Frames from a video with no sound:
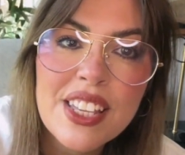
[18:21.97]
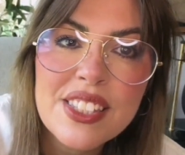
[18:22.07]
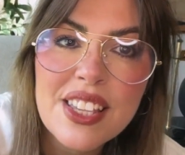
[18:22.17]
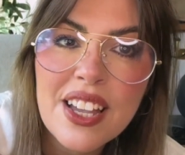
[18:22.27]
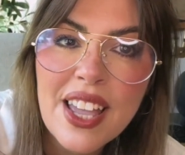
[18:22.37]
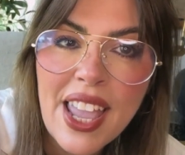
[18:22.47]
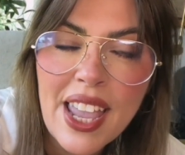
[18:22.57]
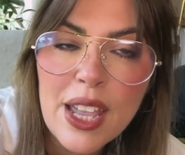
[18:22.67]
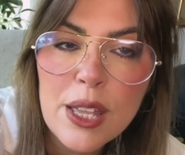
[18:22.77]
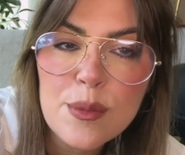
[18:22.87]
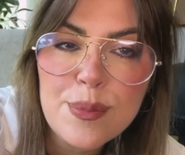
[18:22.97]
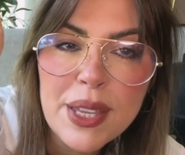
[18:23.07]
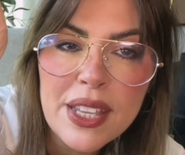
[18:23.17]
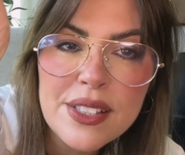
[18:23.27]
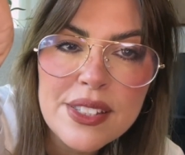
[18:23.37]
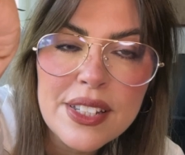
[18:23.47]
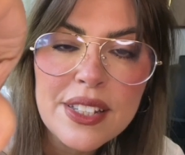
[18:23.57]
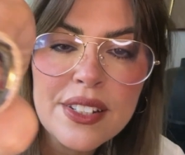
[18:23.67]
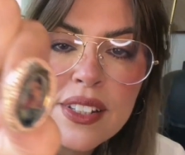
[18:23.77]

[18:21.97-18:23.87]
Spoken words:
It's a hand-painted,